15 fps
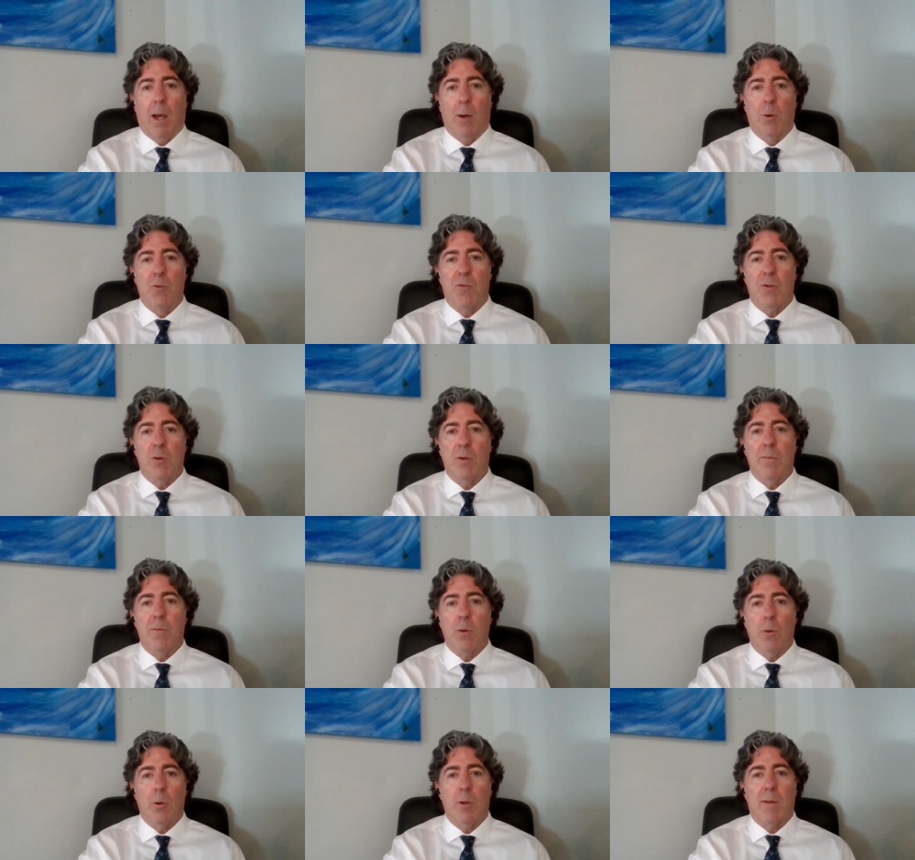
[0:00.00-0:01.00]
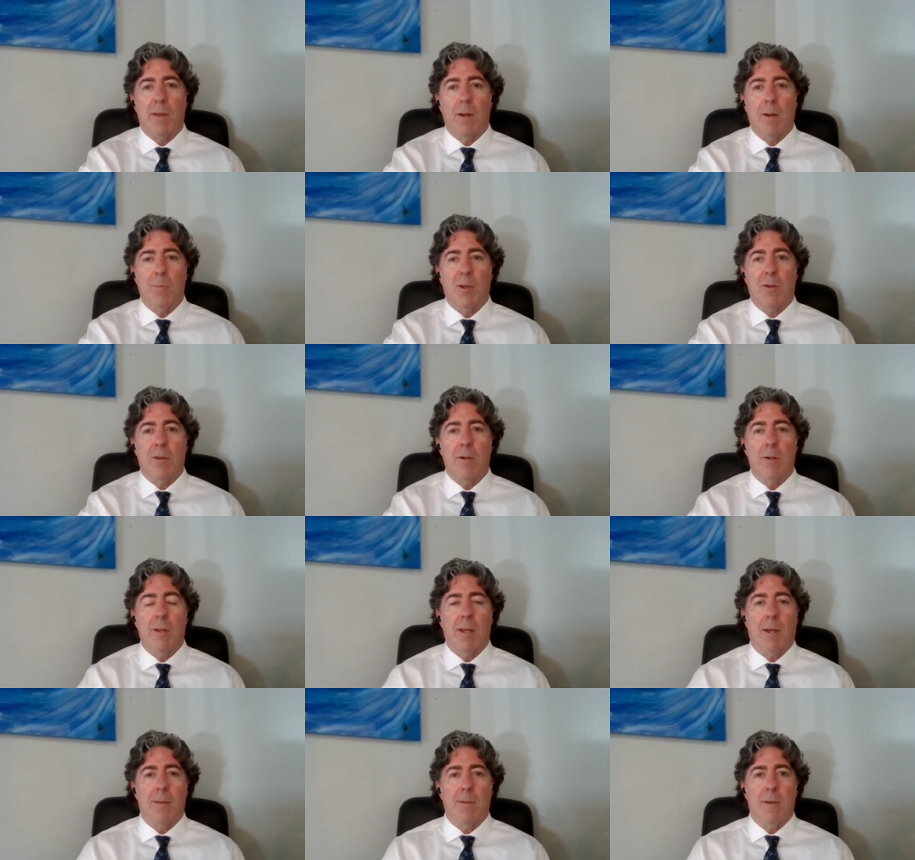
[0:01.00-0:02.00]
I want you, the viewer, to hear me
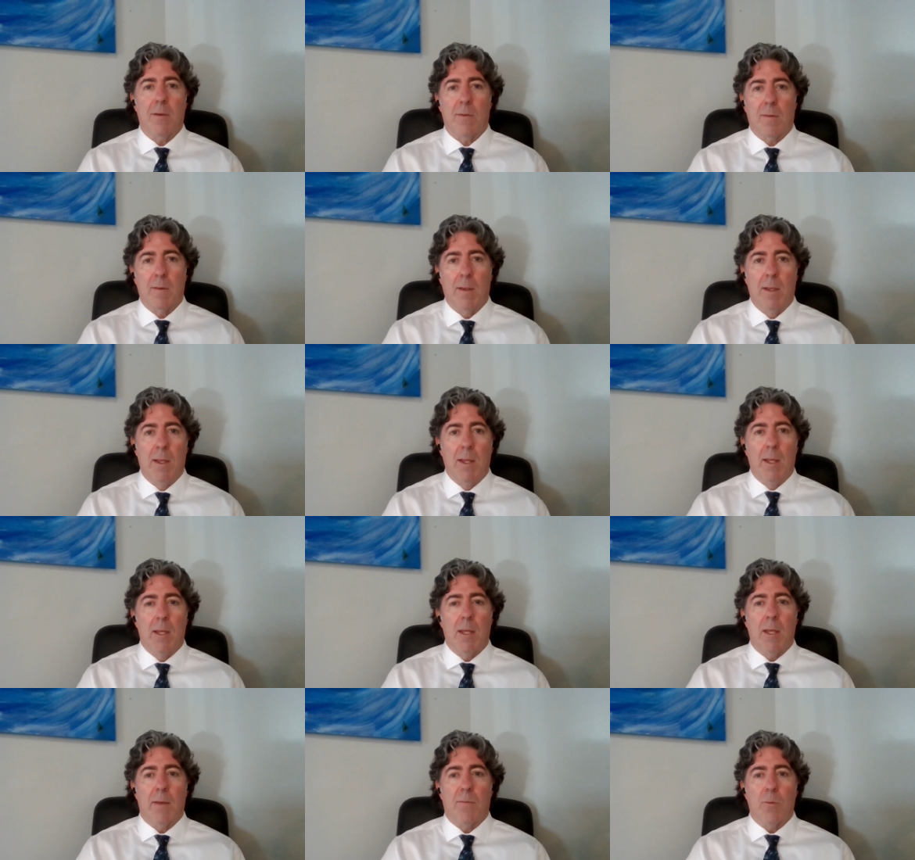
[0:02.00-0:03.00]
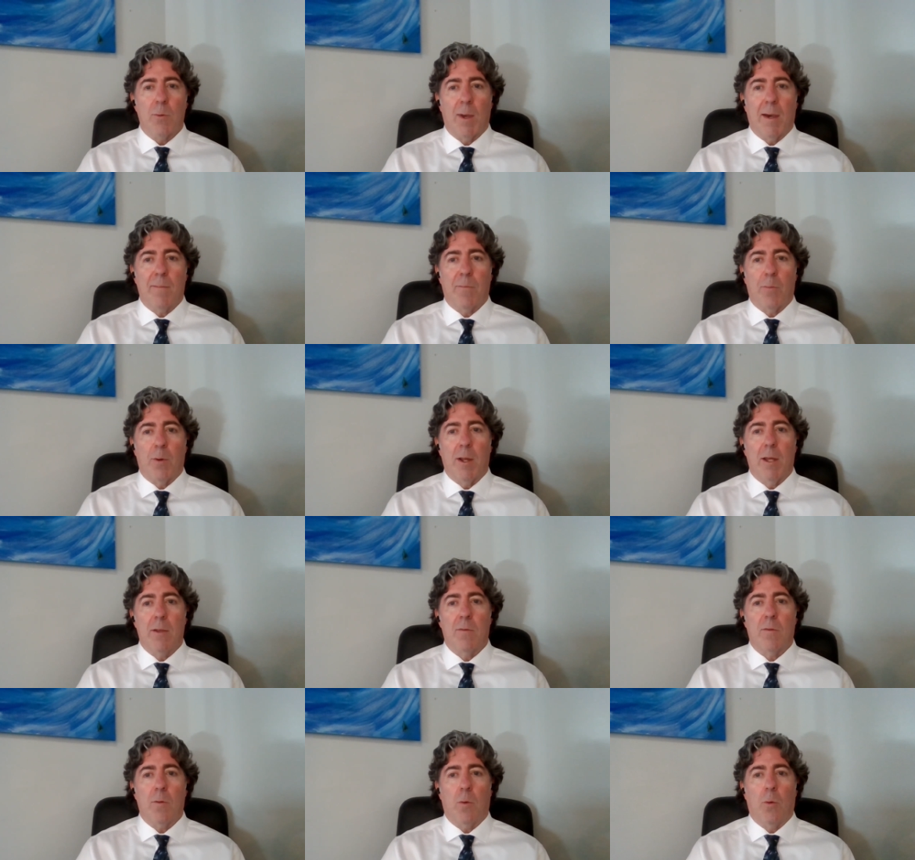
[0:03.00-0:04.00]
clearly on this. If you have
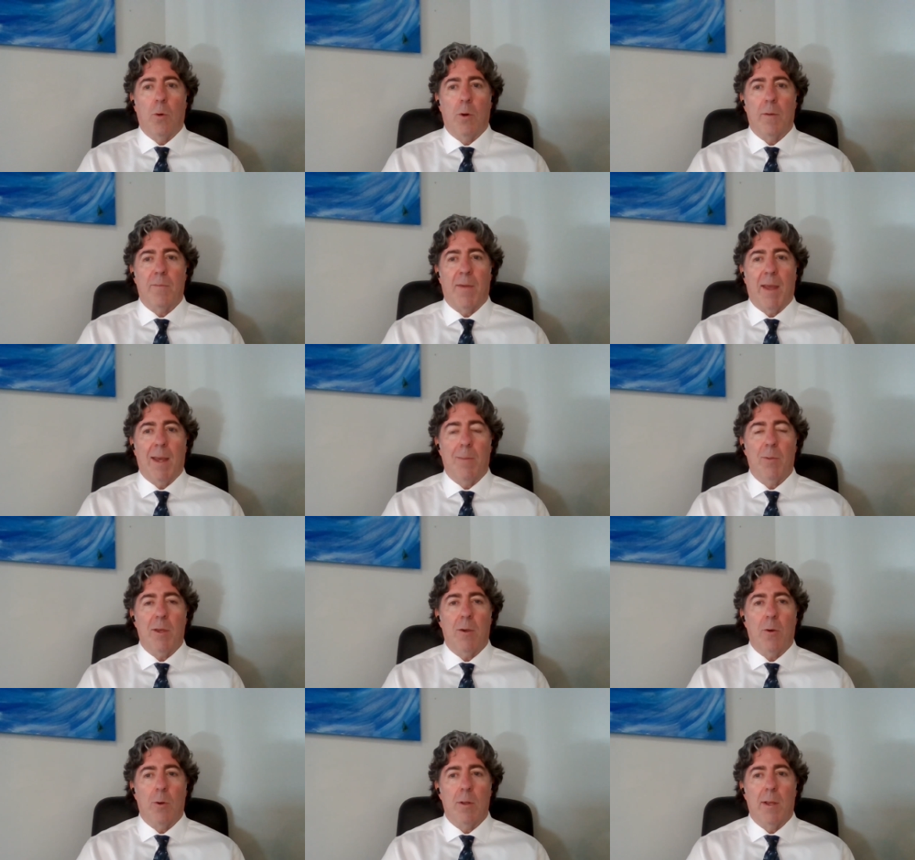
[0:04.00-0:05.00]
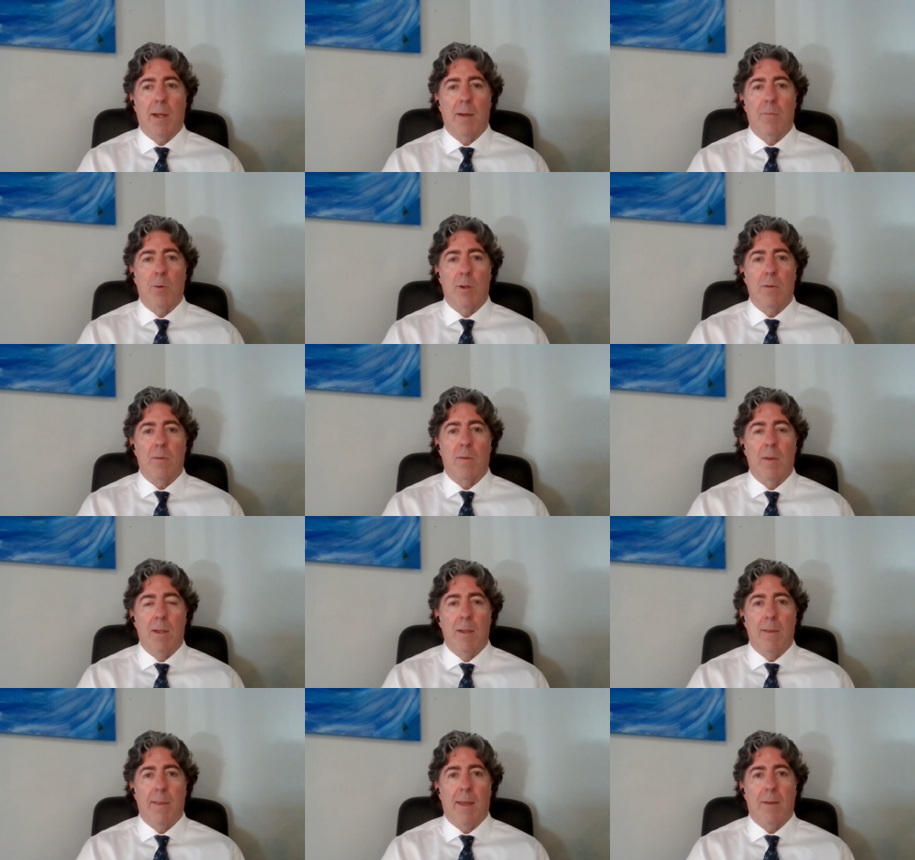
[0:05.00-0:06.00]
friends or family or loved ones
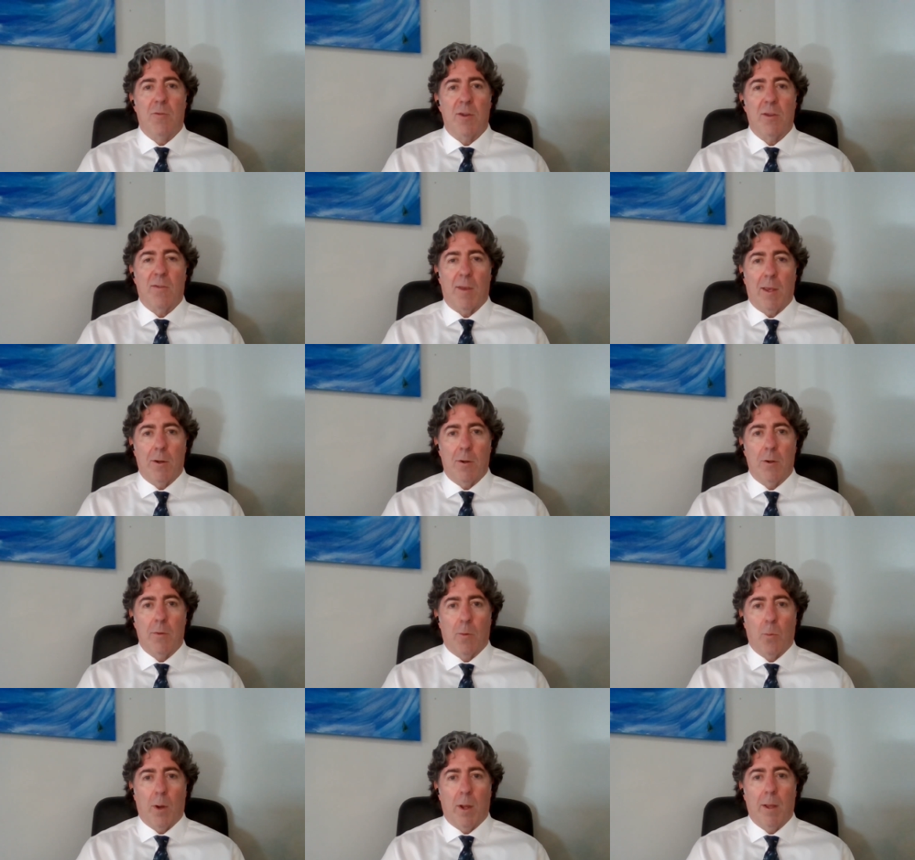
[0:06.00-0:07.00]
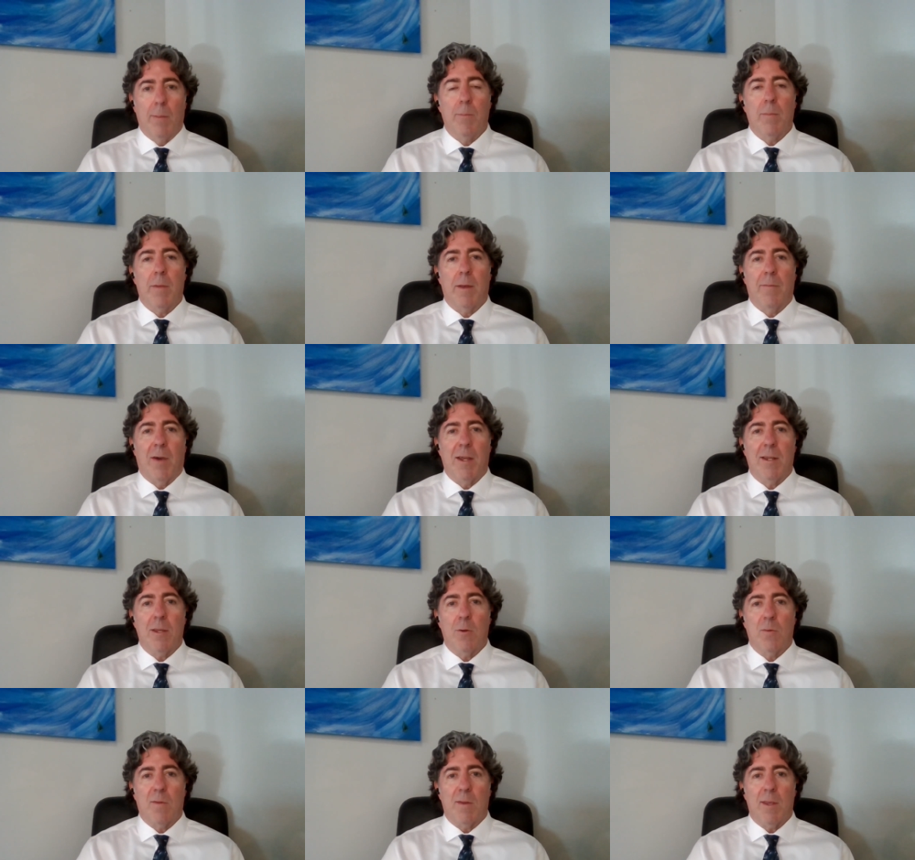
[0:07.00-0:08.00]
that have just entered the realm of
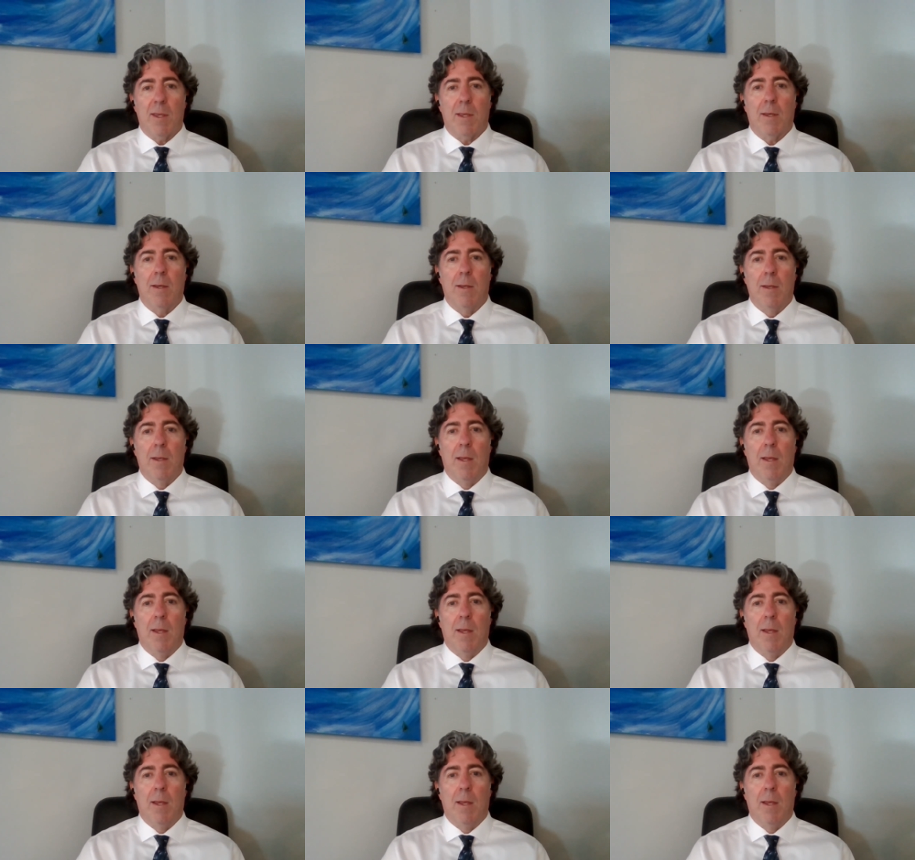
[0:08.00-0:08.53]
IDOC